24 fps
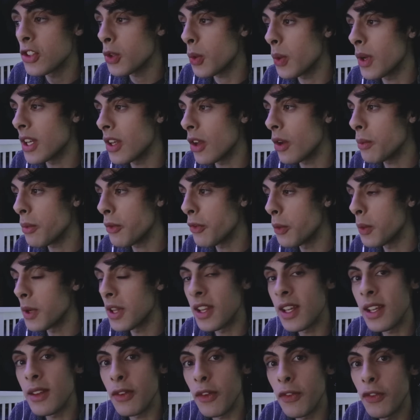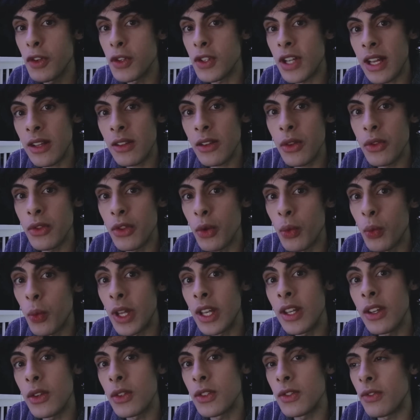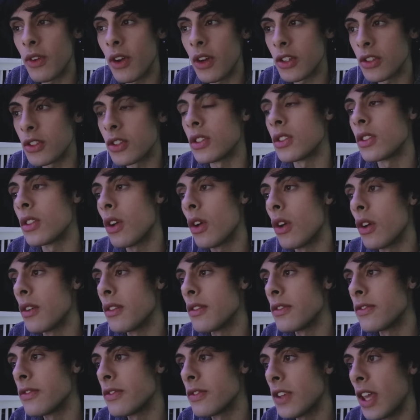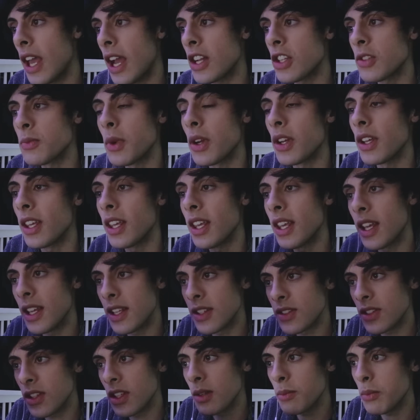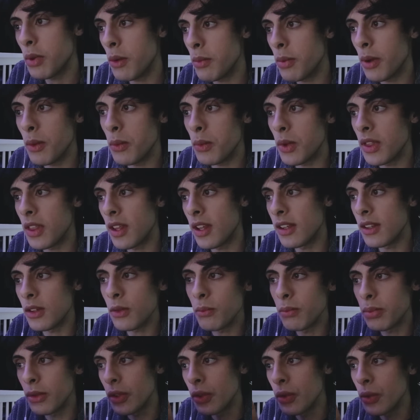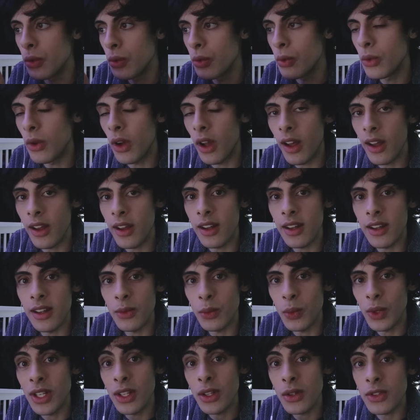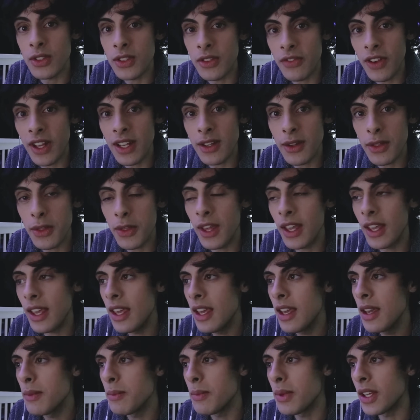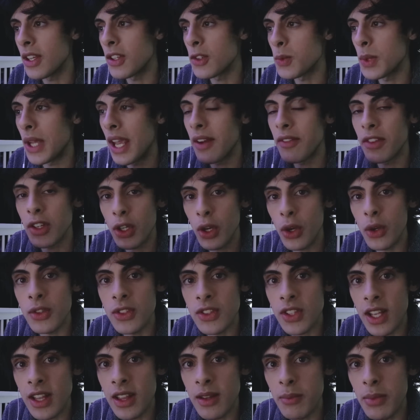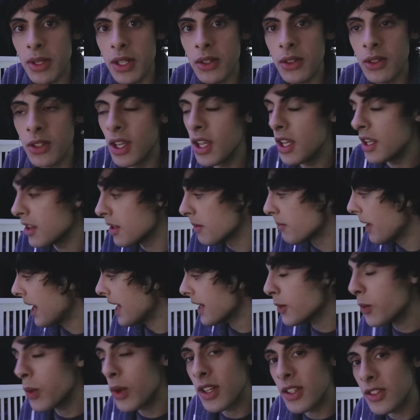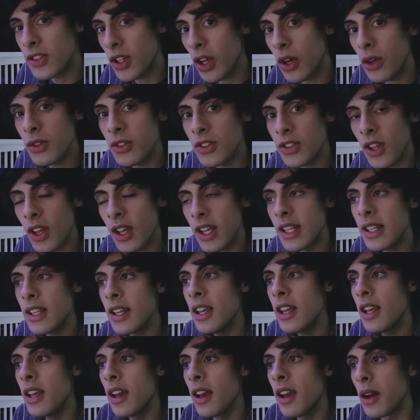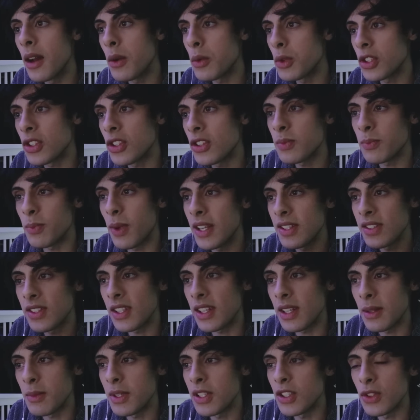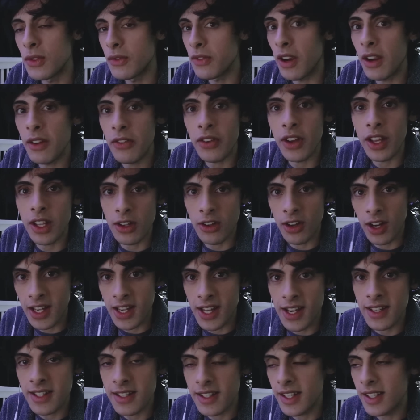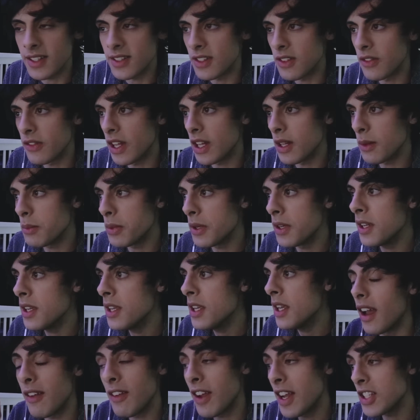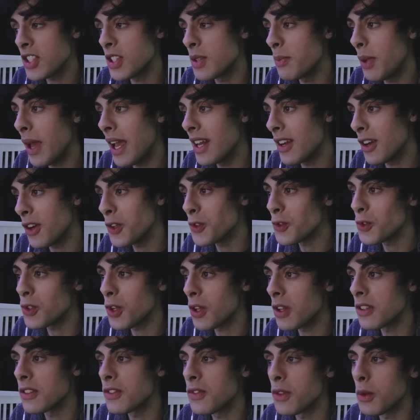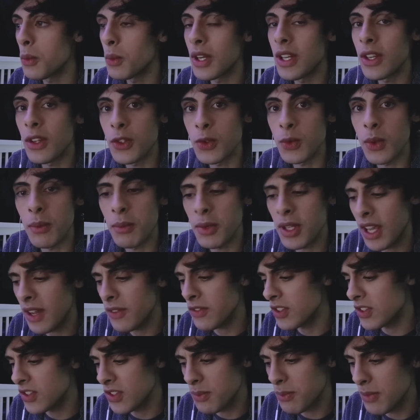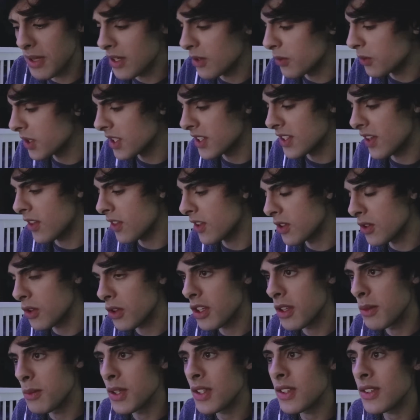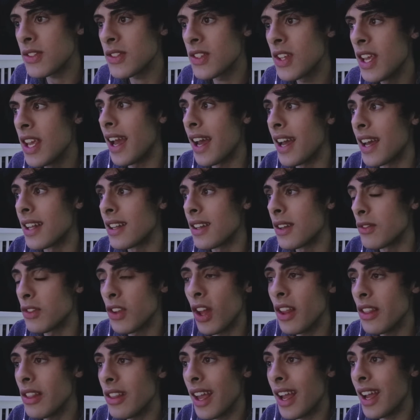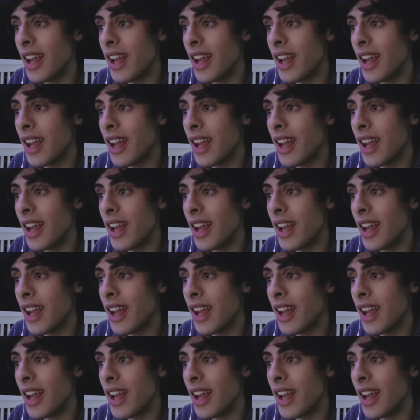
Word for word: Just a quick note before we leave, if you download the Windows version of CacheMonkey, it's going to pop up with the little blue Windows Defender thing because we haven't code signed the build. The Mac one is code signed, which just basically means you verify your identity as a developer. I've actually paid $100 for the Windows one, but you have to submit all these other documents, and I've done